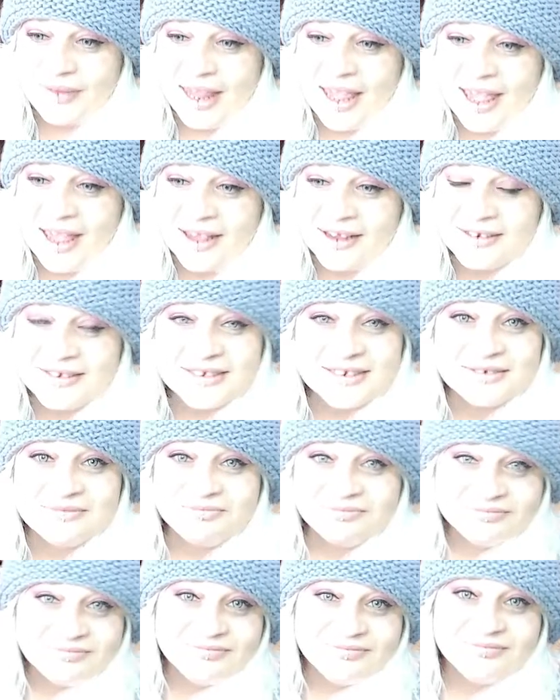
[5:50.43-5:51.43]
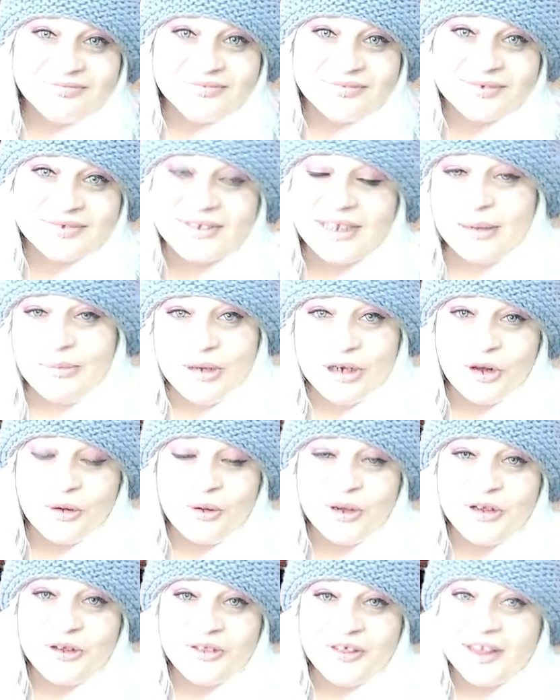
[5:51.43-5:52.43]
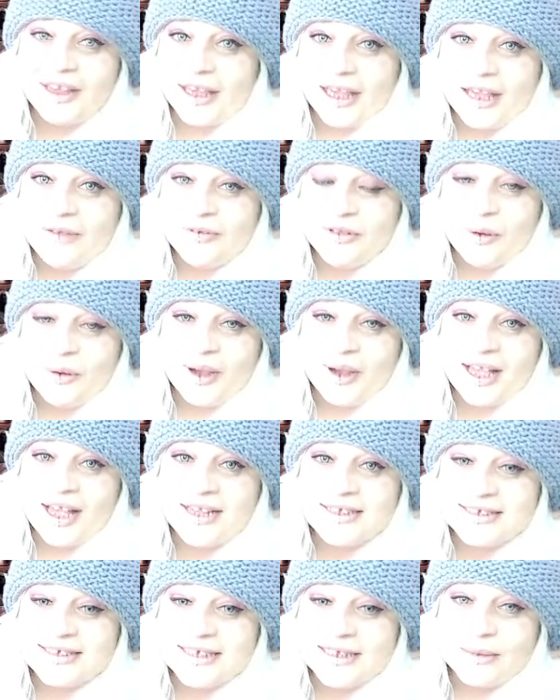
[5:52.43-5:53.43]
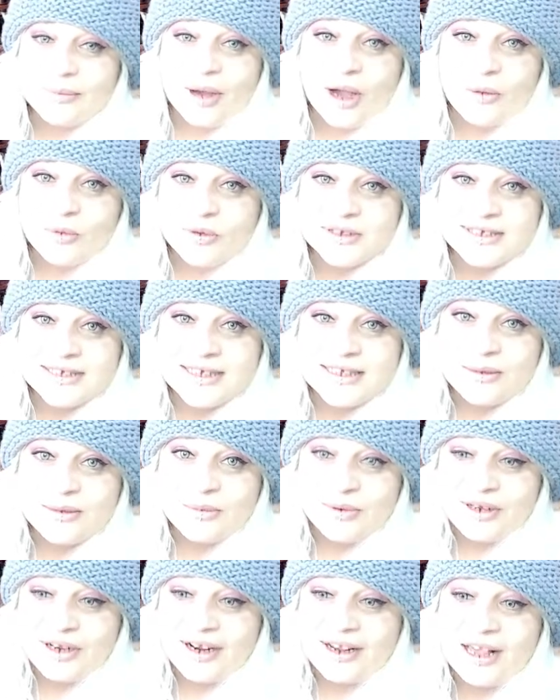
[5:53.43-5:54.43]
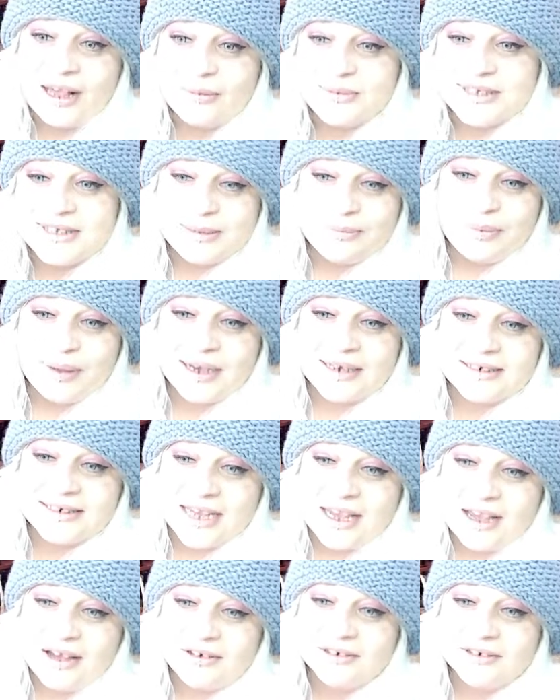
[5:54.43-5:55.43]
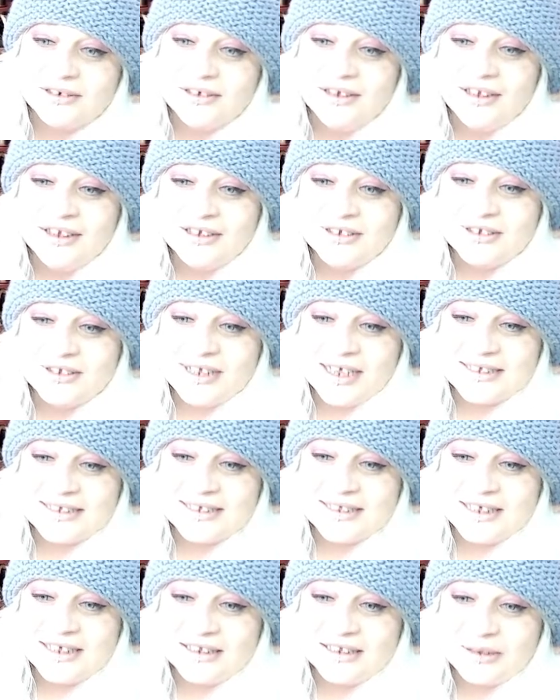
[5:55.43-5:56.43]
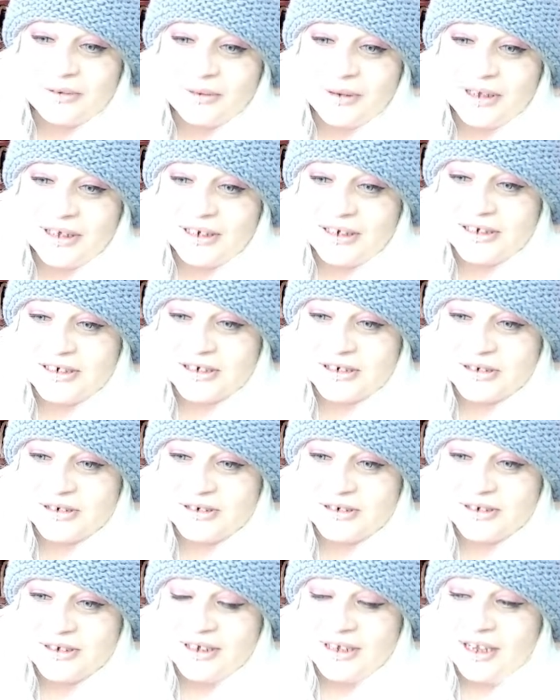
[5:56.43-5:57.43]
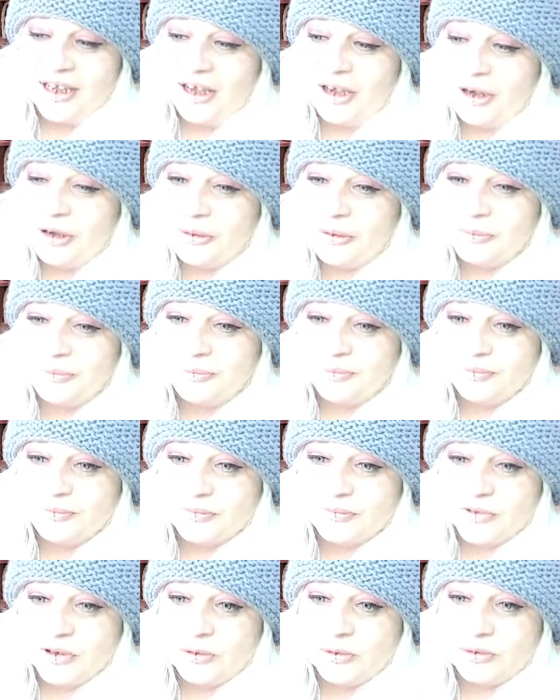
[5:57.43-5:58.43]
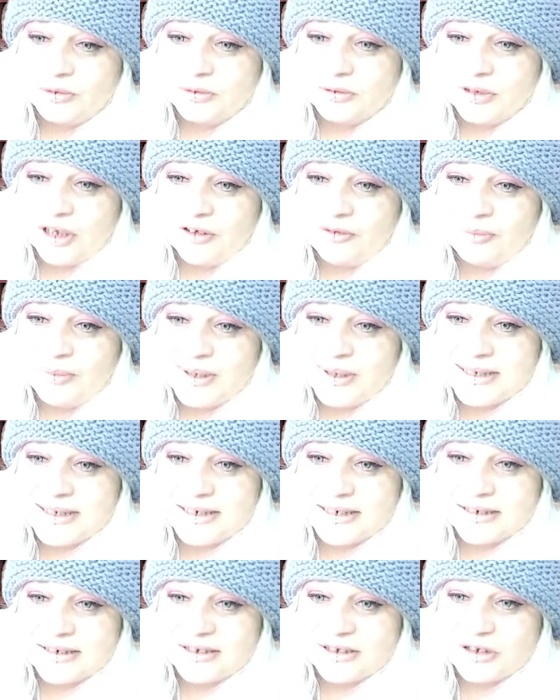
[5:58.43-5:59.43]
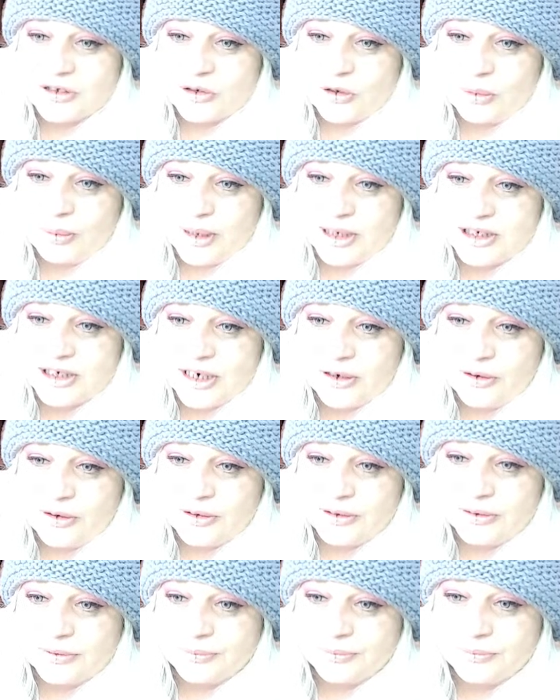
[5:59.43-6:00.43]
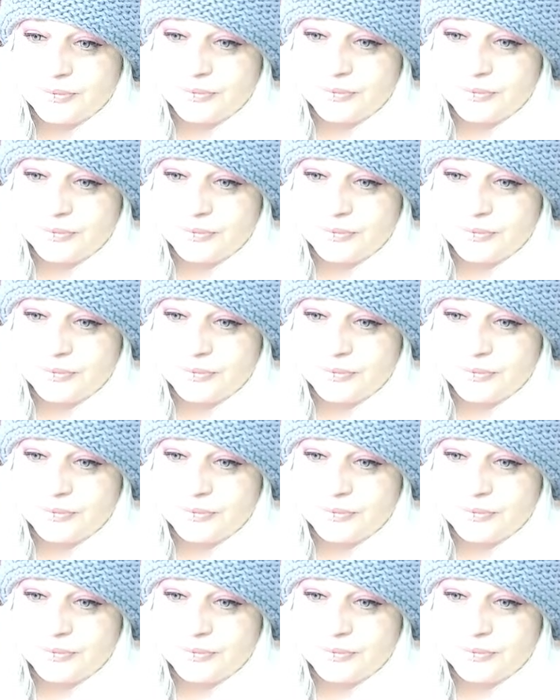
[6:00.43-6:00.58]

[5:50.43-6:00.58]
And let me know what you think, even though I can't see them. I will see them when I come sit back down. So that's a thing that we're going to do. Oh, I've missed so much. Hang on.